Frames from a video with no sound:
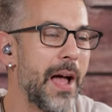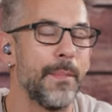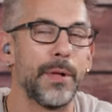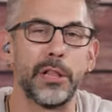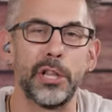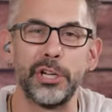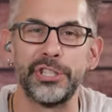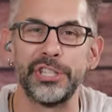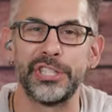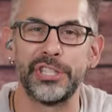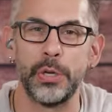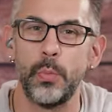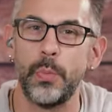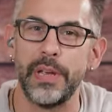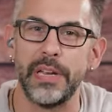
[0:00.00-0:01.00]
I'm allergic
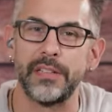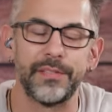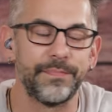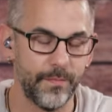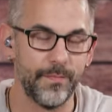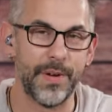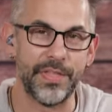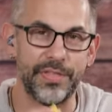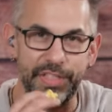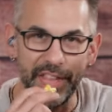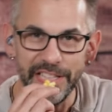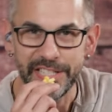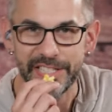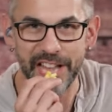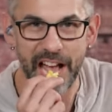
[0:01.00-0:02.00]
to wheat. But
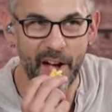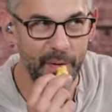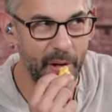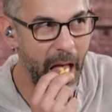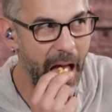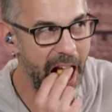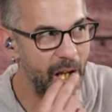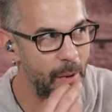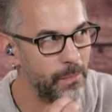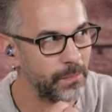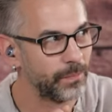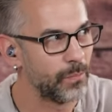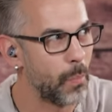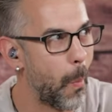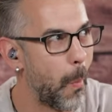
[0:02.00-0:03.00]
this stuff
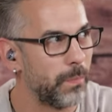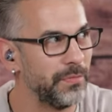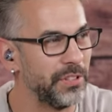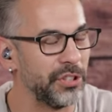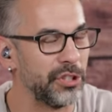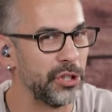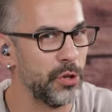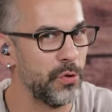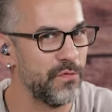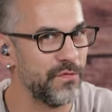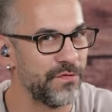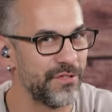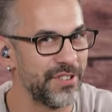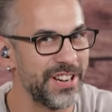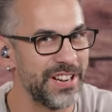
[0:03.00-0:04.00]
is
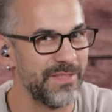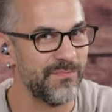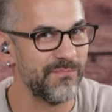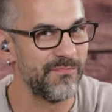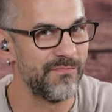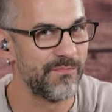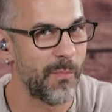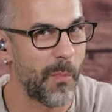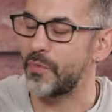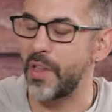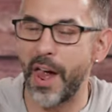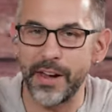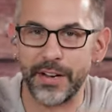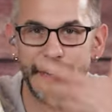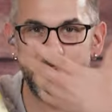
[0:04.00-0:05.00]
gluten-free.
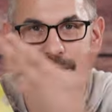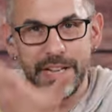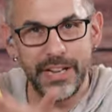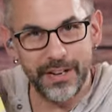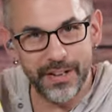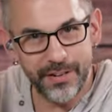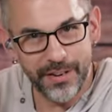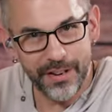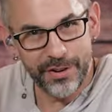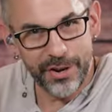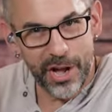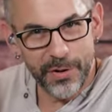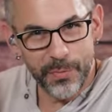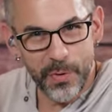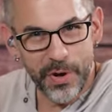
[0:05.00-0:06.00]
I can eat it and
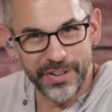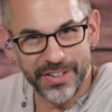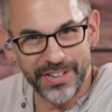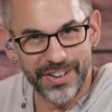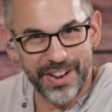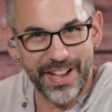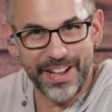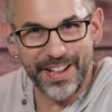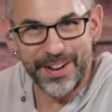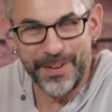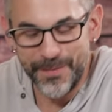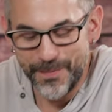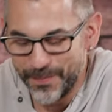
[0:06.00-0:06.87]
not want to die.